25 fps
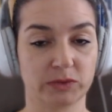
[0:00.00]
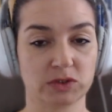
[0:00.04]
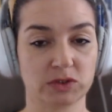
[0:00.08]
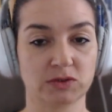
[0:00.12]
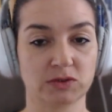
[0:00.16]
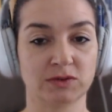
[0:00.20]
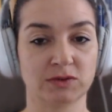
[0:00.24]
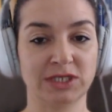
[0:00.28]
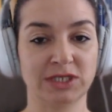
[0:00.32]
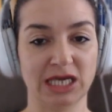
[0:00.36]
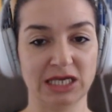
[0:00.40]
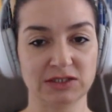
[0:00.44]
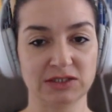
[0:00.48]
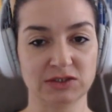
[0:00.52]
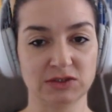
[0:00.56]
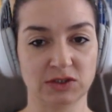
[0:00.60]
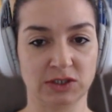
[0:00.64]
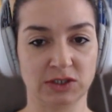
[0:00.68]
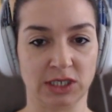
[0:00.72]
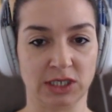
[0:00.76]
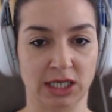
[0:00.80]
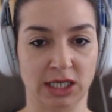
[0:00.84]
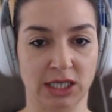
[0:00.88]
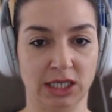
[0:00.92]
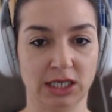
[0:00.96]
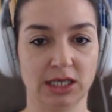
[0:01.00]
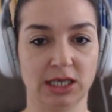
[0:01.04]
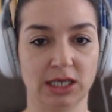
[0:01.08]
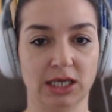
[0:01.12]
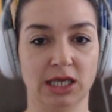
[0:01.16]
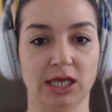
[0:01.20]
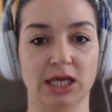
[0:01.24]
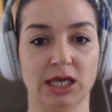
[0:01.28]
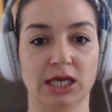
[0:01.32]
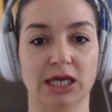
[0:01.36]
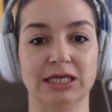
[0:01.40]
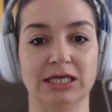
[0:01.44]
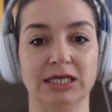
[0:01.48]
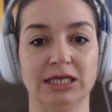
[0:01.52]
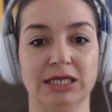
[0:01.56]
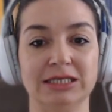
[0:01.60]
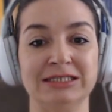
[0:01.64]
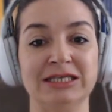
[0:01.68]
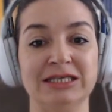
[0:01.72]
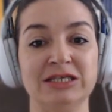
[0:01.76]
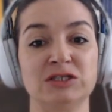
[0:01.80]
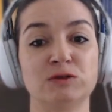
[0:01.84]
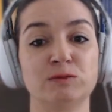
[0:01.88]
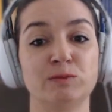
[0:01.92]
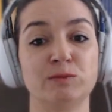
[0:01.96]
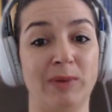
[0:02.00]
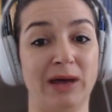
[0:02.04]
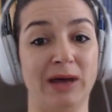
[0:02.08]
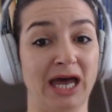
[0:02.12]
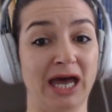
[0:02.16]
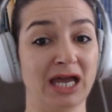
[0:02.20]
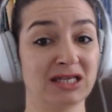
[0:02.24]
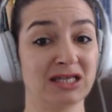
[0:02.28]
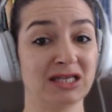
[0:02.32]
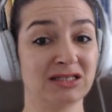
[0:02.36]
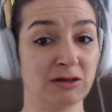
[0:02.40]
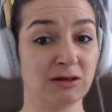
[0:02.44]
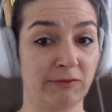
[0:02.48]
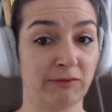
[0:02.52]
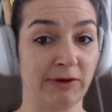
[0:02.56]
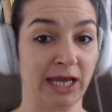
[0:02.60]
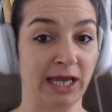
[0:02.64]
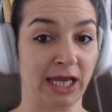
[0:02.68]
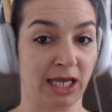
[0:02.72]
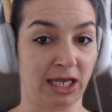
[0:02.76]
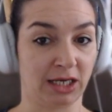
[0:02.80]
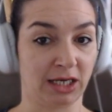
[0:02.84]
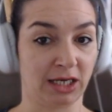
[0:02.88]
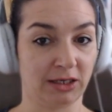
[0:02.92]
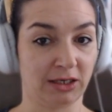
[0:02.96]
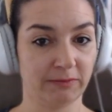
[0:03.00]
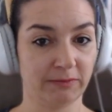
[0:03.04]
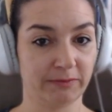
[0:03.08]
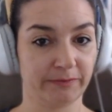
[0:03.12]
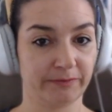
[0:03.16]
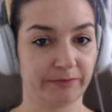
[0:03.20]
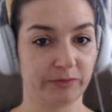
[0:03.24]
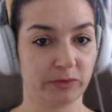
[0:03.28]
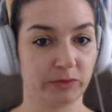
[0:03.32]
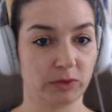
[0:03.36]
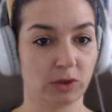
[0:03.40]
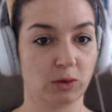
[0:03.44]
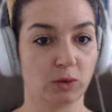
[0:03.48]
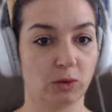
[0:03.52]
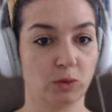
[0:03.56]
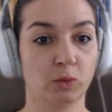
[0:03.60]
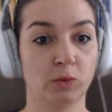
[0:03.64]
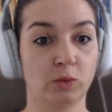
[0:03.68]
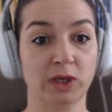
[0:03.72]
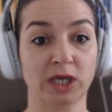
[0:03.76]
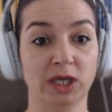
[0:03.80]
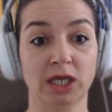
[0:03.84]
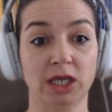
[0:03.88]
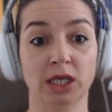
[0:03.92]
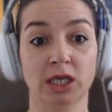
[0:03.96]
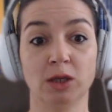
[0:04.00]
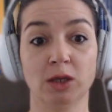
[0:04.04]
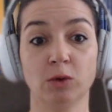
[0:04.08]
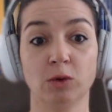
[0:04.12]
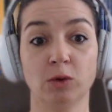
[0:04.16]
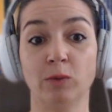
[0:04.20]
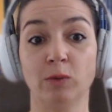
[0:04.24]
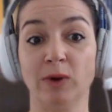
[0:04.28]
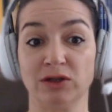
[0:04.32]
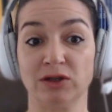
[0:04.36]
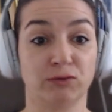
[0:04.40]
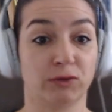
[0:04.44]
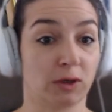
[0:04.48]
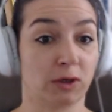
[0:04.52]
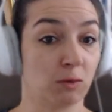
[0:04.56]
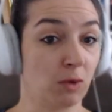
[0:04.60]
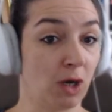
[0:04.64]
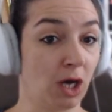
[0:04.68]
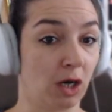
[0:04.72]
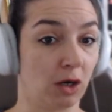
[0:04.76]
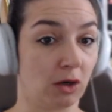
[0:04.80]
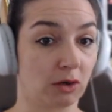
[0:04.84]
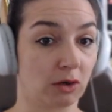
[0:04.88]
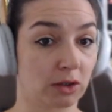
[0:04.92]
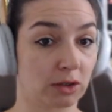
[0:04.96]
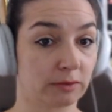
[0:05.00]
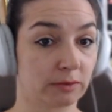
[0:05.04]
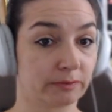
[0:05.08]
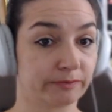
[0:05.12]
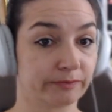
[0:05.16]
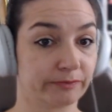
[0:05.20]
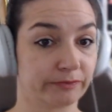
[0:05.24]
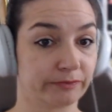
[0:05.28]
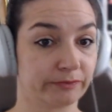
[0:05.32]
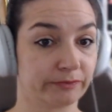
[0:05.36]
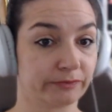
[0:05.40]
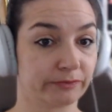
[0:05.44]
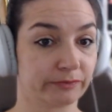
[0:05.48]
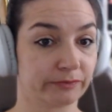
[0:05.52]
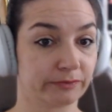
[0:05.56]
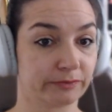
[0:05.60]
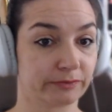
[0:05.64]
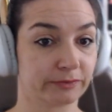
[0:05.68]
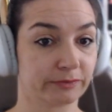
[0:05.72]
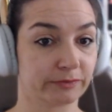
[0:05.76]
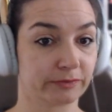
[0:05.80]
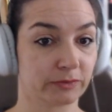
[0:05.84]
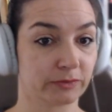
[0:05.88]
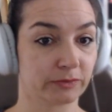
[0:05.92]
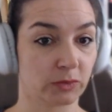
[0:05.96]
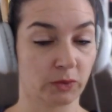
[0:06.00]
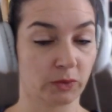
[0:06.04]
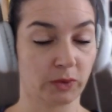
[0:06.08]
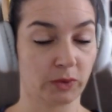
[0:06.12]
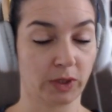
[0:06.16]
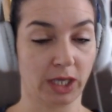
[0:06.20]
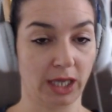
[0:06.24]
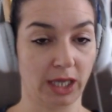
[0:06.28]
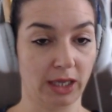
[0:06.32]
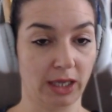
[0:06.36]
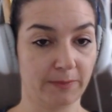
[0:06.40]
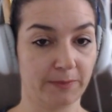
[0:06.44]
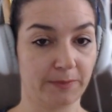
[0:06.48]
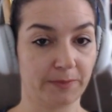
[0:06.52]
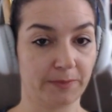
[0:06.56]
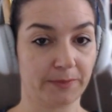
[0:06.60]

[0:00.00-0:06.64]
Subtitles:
So, yesterday, despite the rain, we went for a walk. Okay?